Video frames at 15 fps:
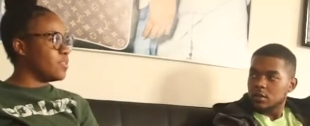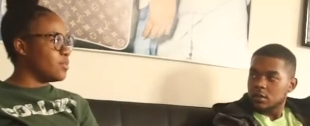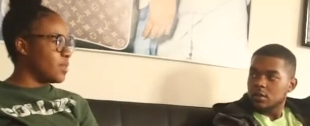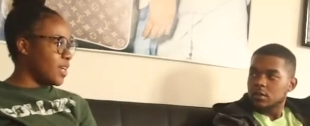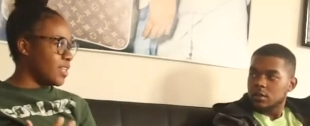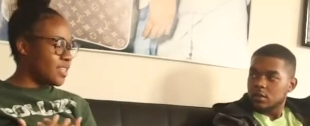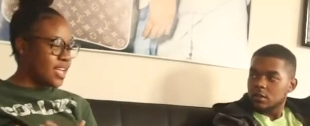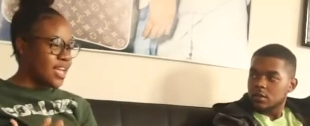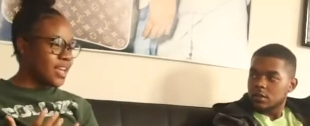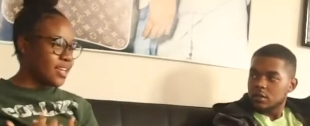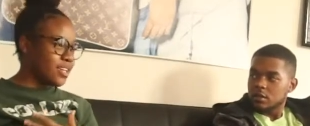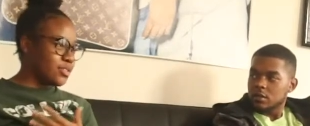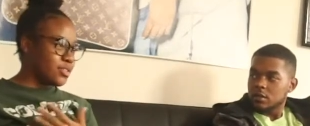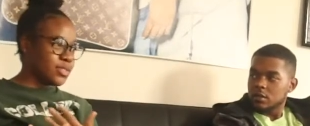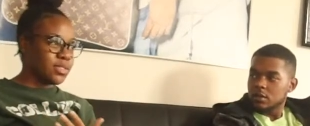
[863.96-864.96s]
Speaker 1: of you, like
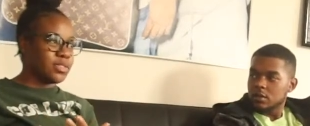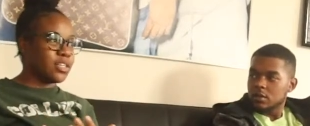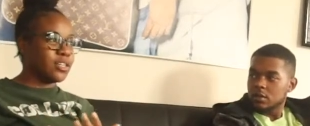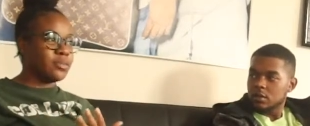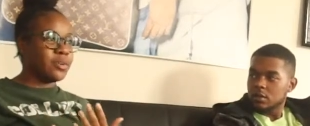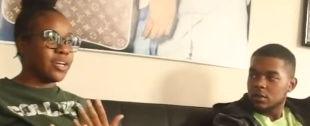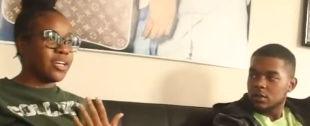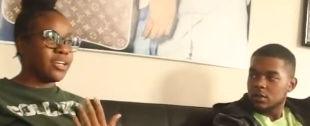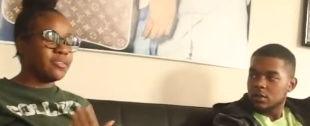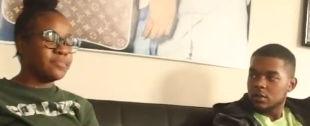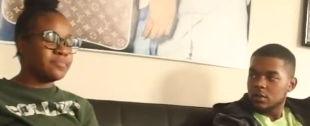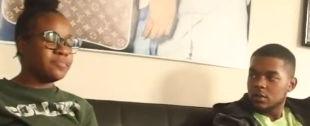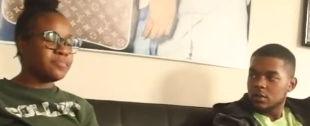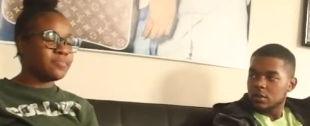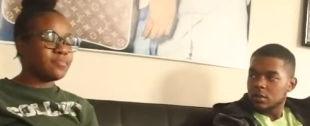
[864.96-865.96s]
that goes a long way,
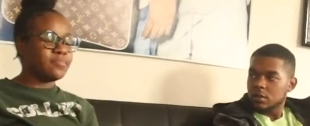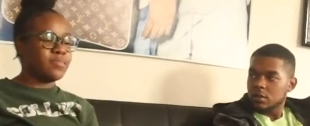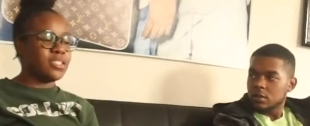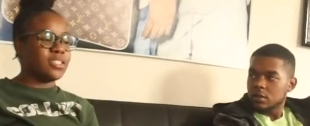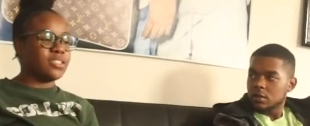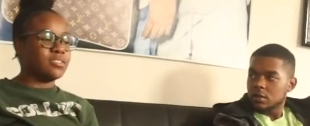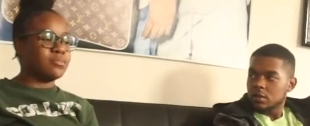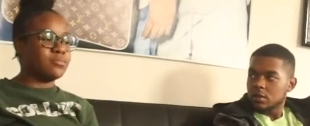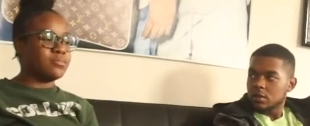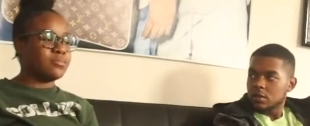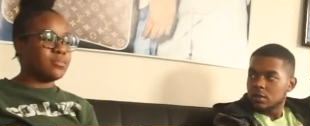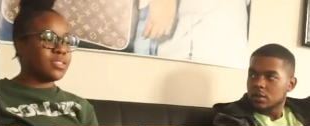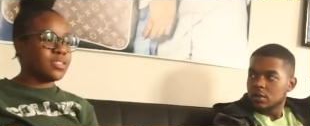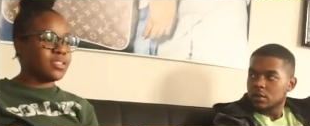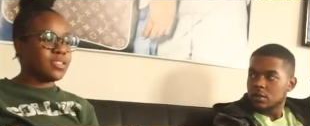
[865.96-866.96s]
um,
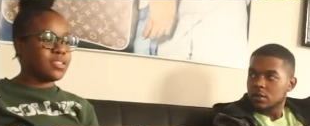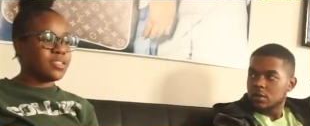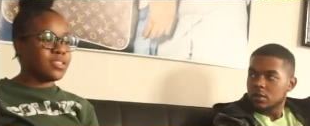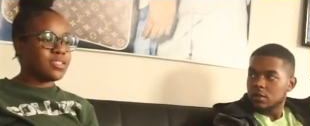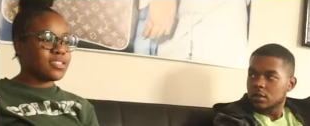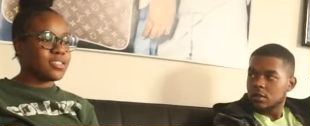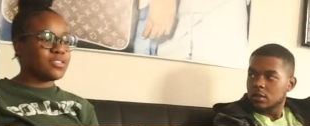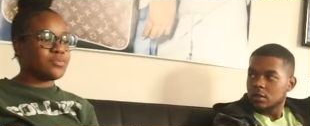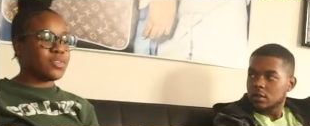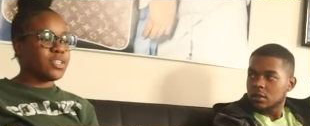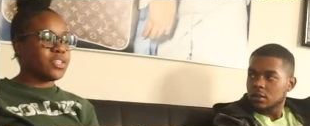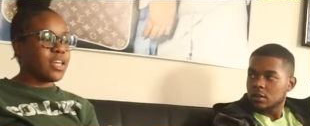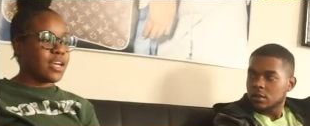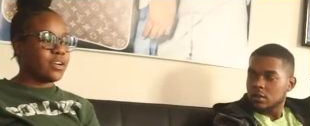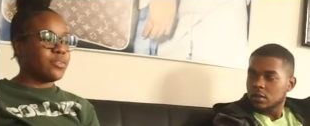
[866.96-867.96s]
because it's
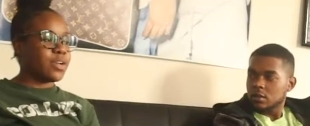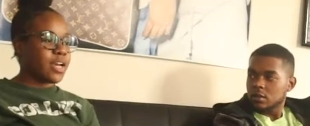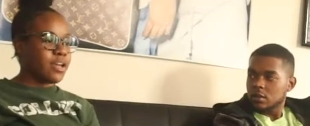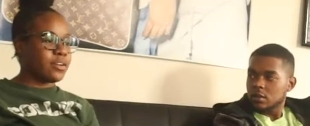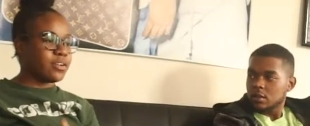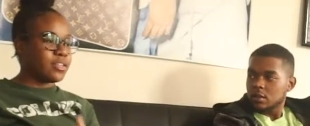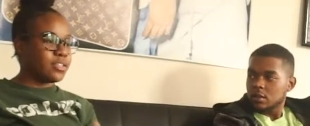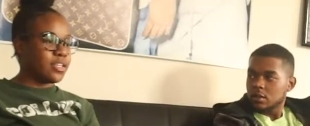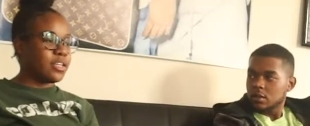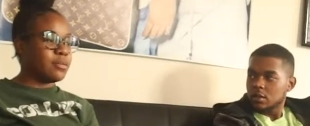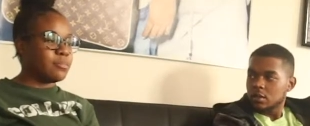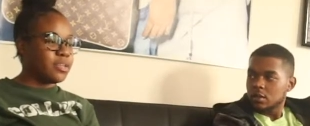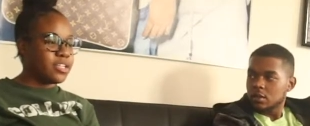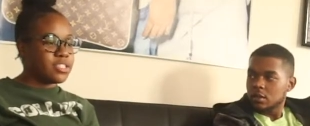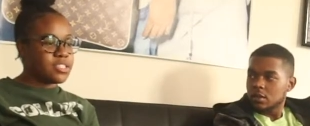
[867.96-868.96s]
really like going out on a
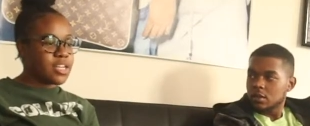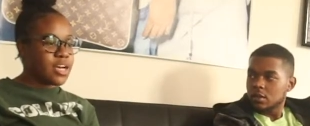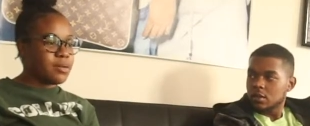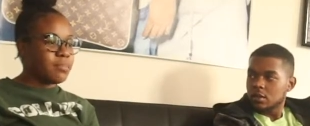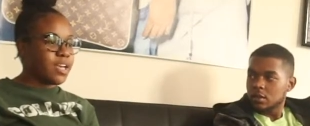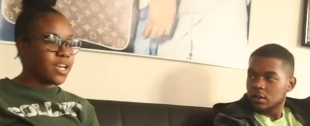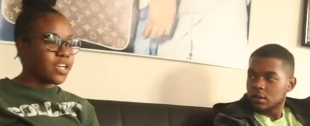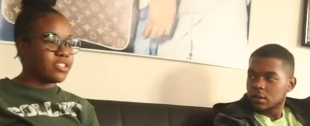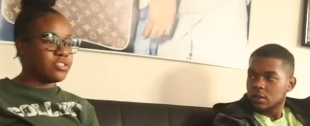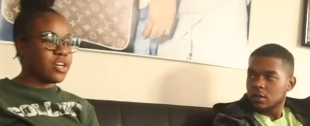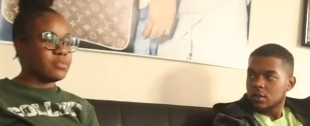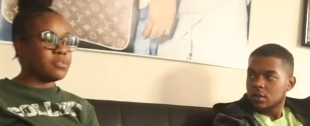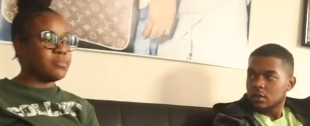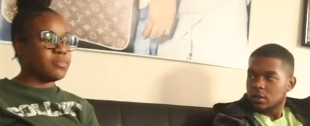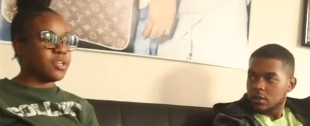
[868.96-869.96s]
limb each time, like I
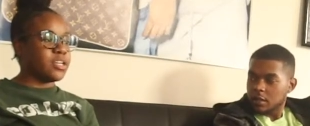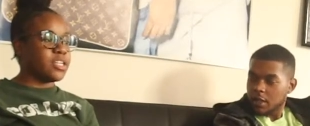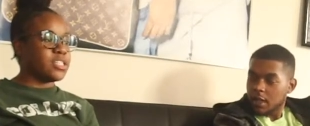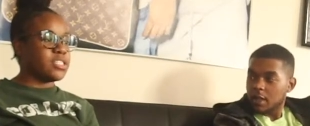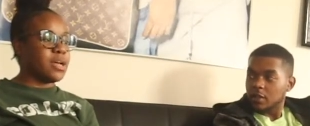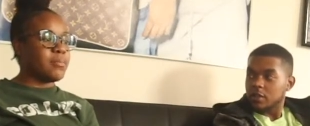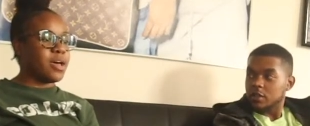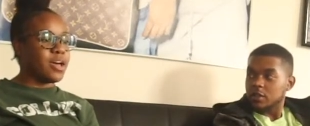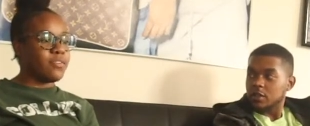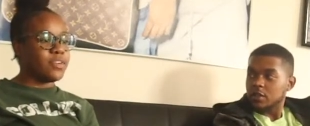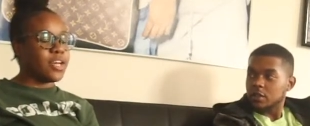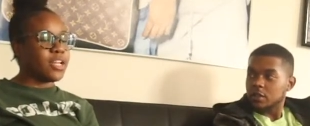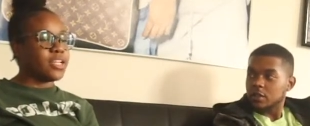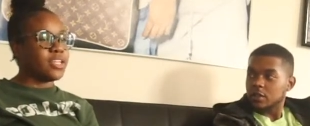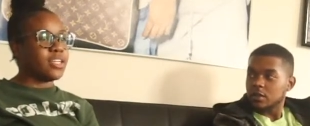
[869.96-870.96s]
drop something or each time I have
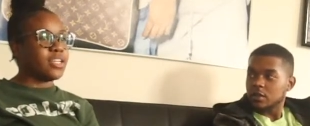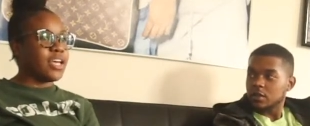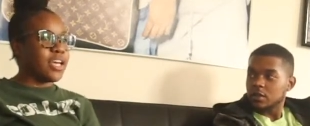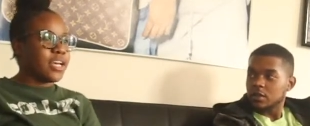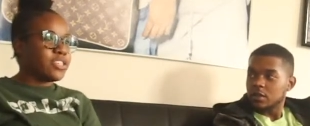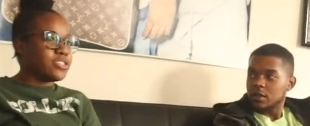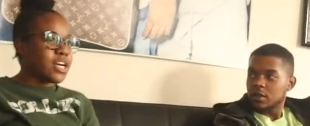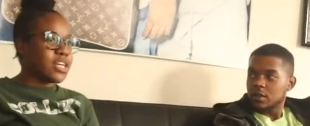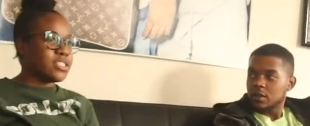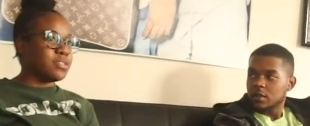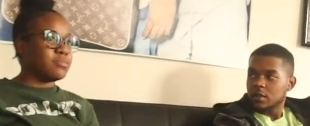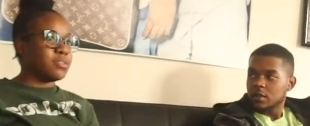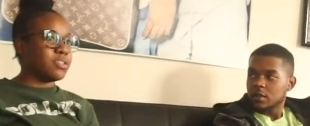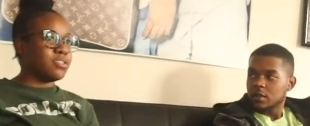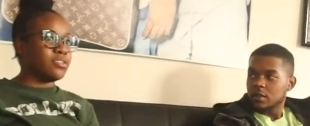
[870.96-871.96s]
an idea and like I try
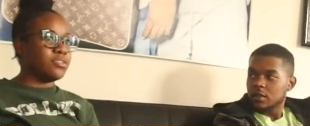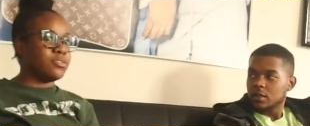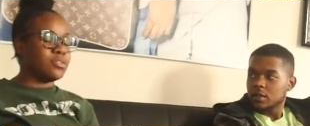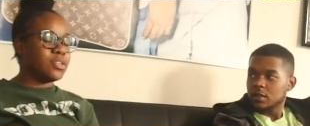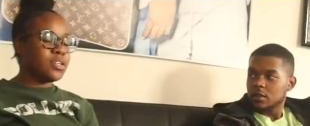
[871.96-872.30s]
something new,